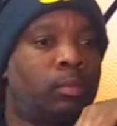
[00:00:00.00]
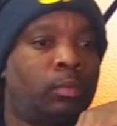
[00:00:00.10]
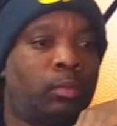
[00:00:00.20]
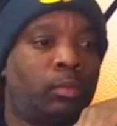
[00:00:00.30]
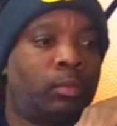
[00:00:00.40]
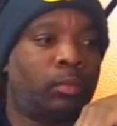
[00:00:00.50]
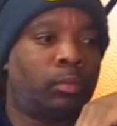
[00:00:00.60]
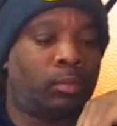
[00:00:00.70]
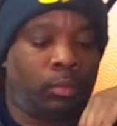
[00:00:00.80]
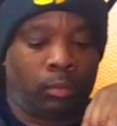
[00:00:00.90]

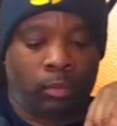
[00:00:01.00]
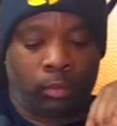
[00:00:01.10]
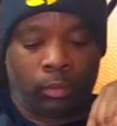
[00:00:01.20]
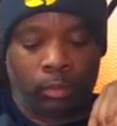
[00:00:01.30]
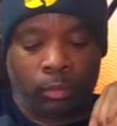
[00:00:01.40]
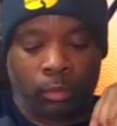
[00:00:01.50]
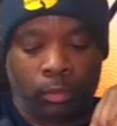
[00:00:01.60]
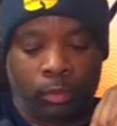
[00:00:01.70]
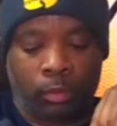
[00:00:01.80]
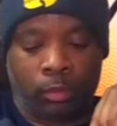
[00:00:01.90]

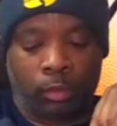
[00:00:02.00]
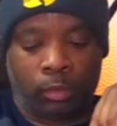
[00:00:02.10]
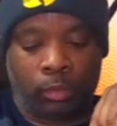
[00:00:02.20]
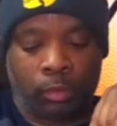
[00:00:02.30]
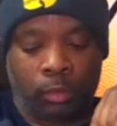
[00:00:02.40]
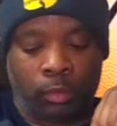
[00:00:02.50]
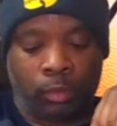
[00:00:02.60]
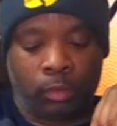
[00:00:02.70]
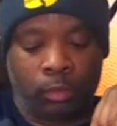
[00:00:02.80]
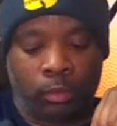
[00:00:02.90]

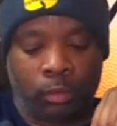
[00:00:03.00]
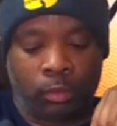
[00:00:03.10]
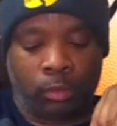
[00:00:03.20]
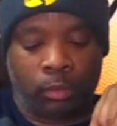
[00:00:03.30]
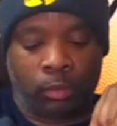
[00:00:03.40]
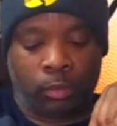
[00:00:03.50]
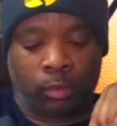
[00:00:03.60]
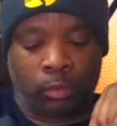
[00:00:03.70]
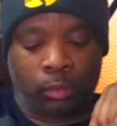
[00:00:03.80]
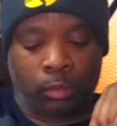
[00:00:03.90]

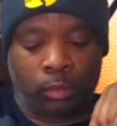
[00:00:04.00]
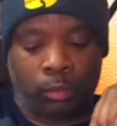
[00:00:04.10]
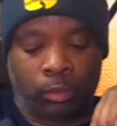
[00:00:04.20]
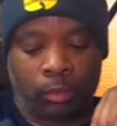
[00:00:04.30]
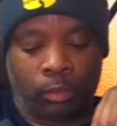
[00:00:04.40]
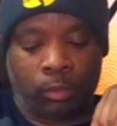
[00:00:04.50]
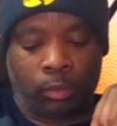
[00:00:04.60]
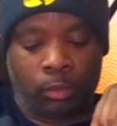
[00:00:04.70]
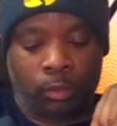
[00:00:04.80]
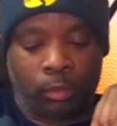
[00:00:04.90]

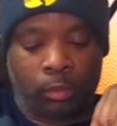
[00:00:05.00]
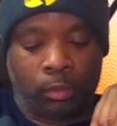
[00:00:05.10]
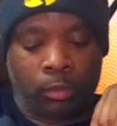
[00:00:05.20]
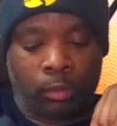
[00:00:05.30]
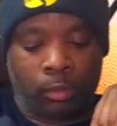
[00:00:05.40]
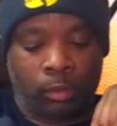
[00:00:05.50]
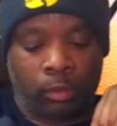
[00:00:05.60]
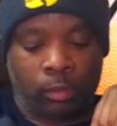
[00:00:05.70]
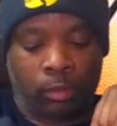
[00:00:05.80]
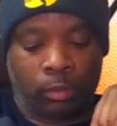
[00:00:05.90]

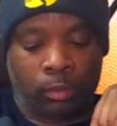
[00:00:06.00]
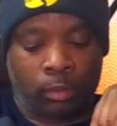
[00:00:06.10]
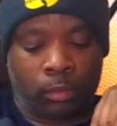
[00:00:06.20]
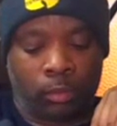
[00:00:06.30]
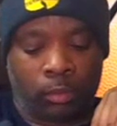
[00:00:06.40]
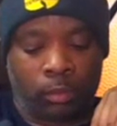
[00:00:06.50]
[no speech]